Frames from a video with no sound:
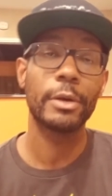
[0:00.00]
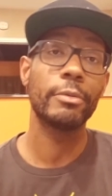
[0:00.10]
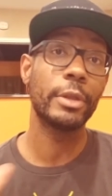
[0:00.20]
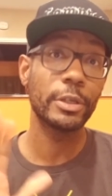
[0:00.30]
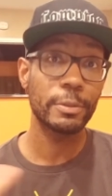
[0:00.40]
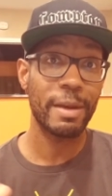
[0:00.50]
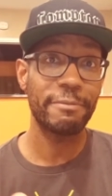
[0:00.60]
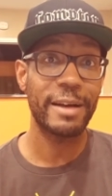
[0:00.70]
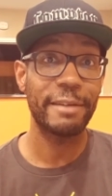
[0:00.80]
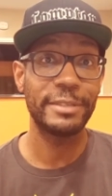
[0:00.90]
So, those are
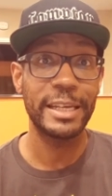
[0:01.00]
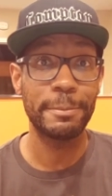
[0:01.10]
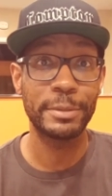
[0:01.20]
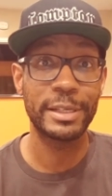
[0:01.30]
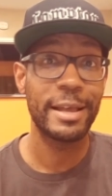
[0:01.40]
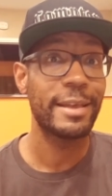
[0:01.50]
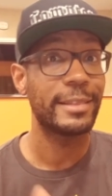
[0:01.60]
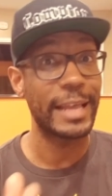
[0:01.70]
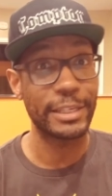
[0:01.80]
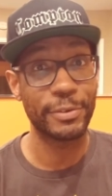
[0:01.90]
my five tips.
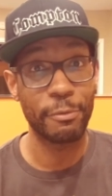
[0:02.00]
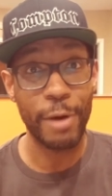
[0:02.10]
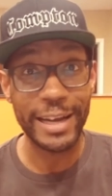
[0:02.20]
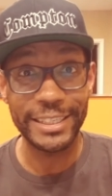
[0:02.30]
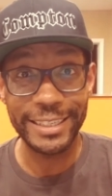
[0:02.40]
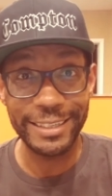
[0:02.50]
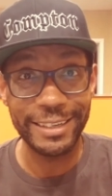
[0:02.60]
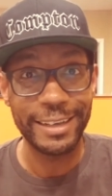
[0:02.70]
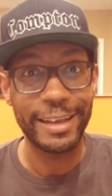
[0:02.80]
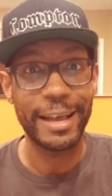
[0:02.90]
Thanks for
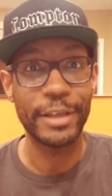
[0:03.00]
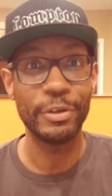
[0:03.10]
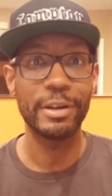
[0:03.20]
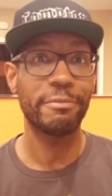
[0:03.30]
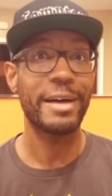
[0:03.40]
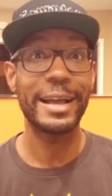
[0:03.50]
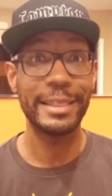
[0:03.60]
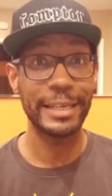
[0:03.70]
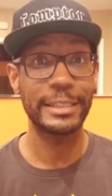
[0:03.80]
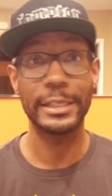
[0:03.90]
watching. Uh, you can
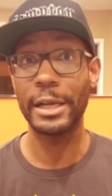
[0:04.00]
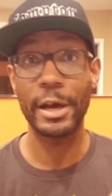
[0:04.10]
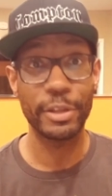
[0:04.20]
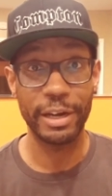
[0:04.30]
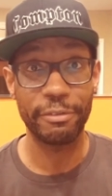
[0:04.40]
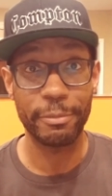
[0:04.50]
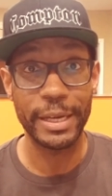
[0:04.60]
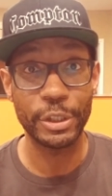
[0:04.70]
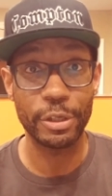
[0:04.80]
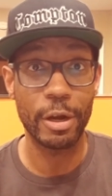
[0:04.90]
find this and other
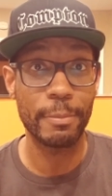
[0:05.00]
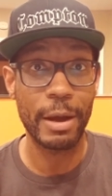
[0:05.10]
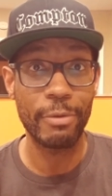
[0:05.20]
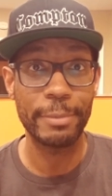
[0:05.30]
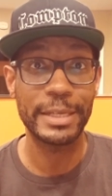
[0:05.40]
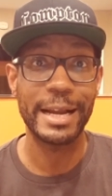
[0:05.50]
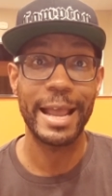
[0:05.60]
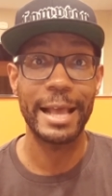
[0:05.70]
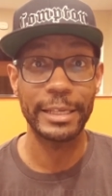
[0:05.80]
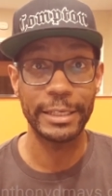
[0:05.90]
information on my
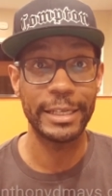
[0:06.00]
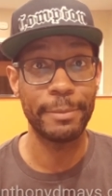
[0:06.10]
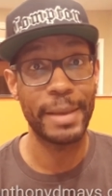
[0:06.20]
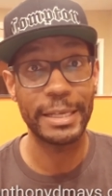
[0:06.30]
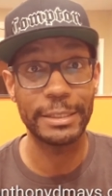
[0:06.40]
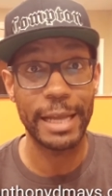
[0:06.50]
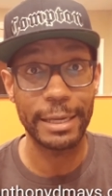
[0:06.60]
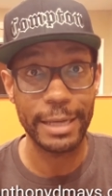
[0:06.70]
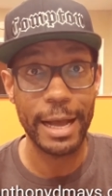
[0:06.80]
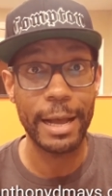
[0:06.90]
website at
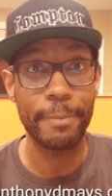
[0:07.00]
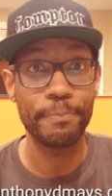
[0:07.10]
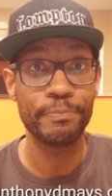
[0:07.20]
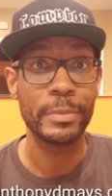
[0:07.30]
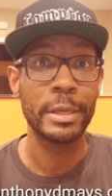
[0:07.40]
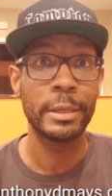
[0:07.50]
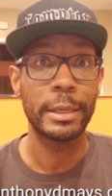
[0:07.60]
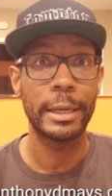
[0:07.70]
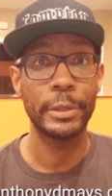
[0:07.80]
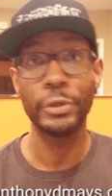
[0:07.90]
anthonydmays.com.
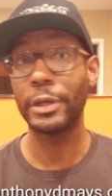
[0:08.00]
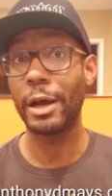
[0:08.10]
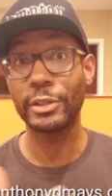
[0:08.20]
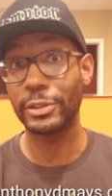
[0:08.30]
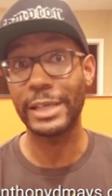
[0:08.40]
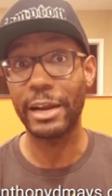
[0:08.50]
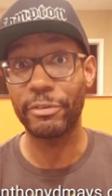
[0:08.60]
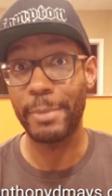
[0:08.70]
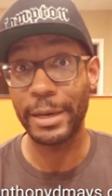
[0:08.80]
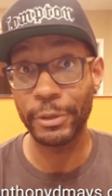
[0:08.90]
Uh, you can also
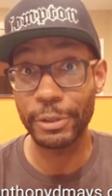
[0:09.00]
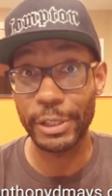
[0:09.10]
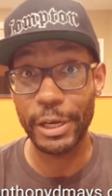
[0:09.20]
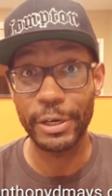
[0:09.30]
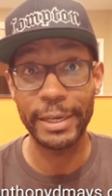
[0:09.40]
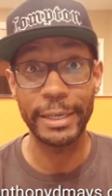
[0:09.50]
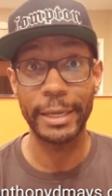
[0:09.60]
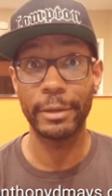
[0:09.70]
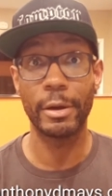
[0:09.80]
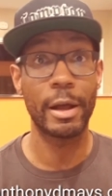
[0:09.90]
sign up for my newsletter
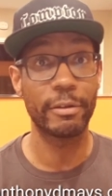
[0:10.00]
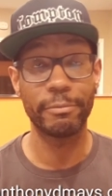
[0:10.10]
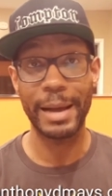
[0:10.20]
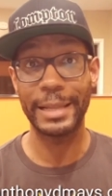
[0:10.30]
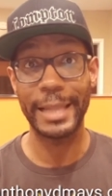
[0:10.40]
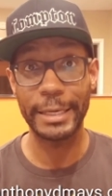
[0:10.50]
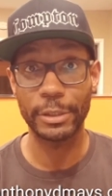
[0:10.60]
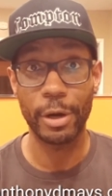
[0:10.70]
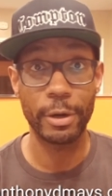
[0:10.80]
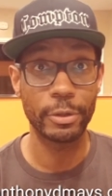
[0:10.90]
and get all of my
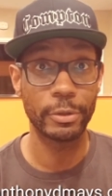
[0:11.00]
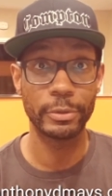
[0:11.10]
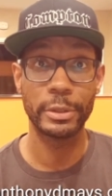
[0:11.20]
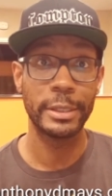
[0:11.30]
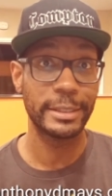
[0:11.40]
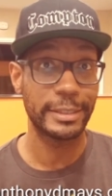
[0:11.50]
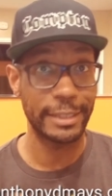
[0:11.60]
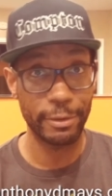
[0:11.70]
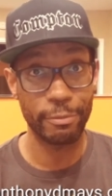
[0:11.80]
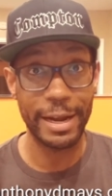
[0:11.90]
latest articles
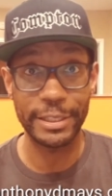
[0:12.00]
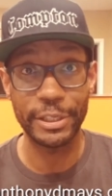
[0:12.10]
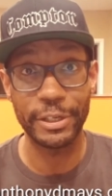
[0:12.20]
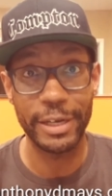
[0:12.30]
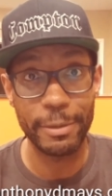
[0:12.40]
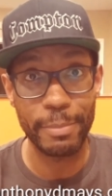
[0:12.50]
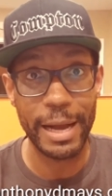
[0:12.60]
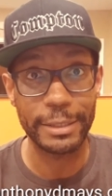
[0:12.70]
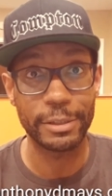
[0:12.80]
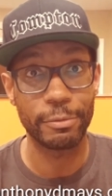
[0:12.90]
sent right to your
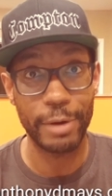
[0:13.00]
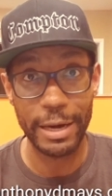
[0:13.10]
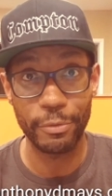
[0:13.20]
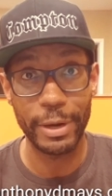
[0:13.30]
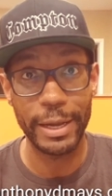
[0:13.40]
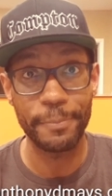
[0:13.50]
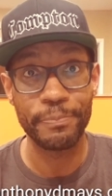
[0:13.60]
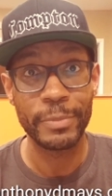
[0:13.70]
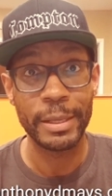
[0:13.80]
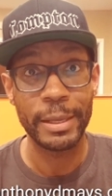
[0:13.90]
inbox right away.